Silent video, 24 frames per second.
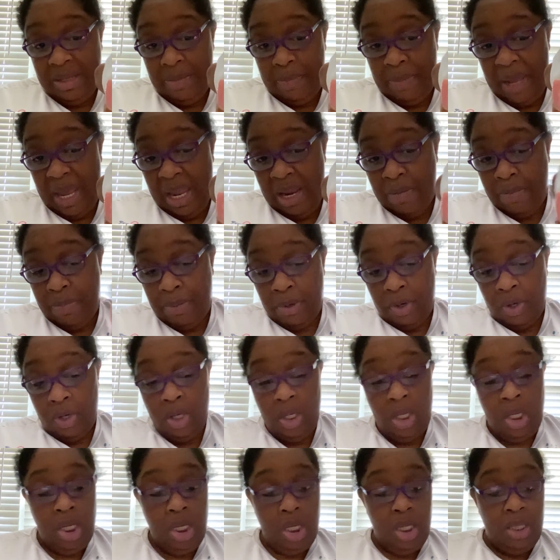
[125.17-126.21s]
of paper.
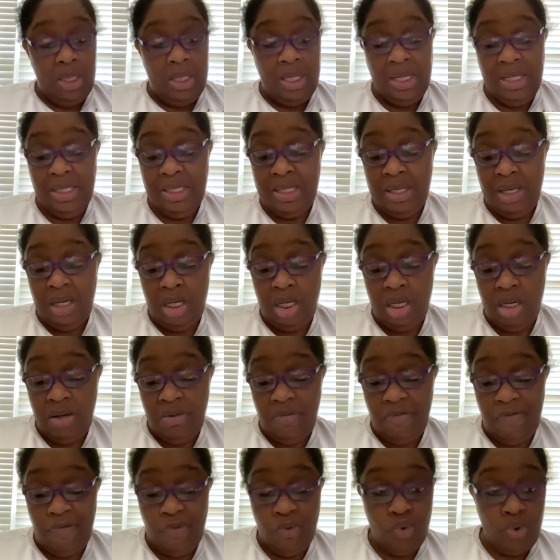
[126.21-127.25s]
These are
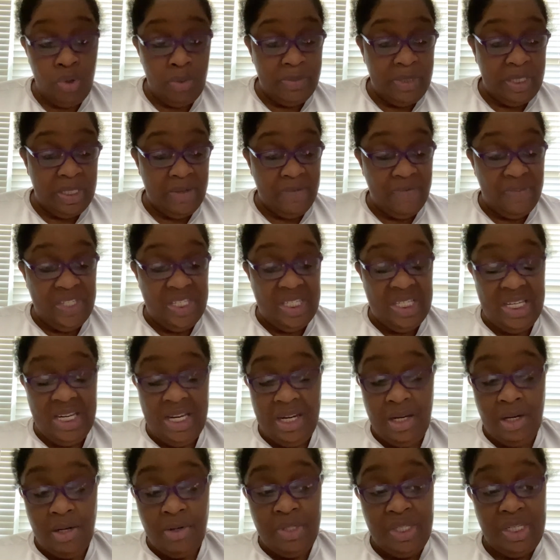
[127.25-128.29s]
forms of
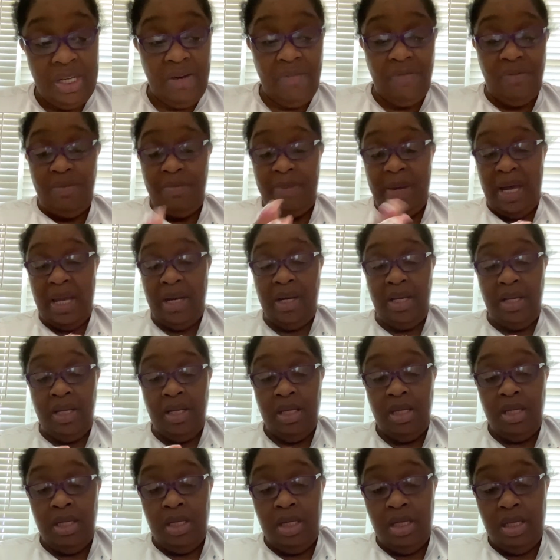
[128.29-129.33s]
stickers, everybody.
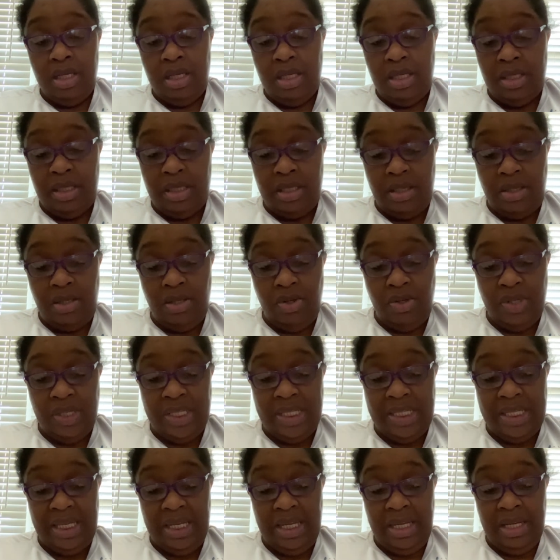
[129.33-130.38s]
So you'll
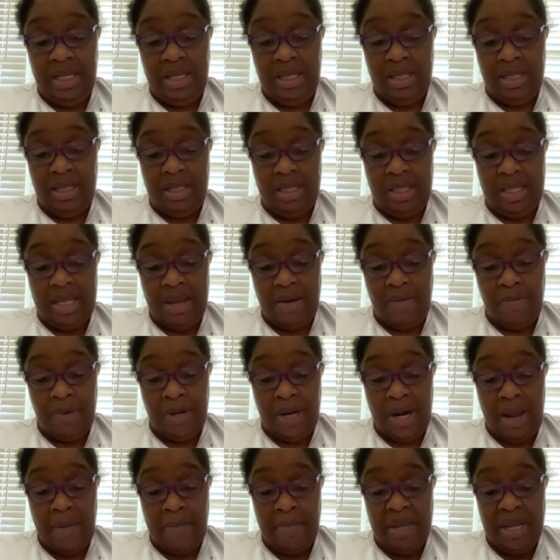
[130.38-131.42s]
see that what
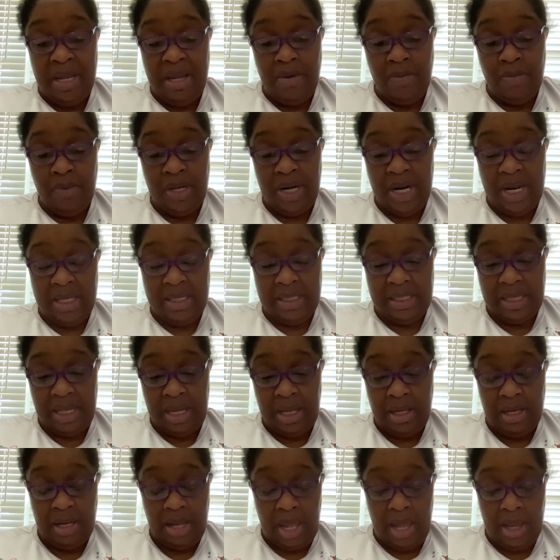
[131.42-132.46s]
I mean when I say
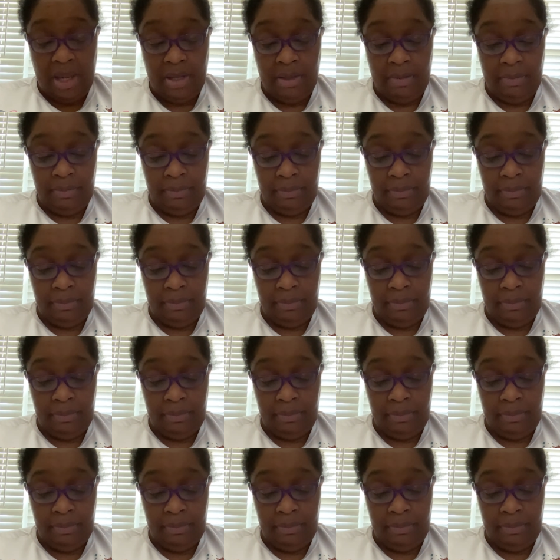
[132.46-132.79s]
like,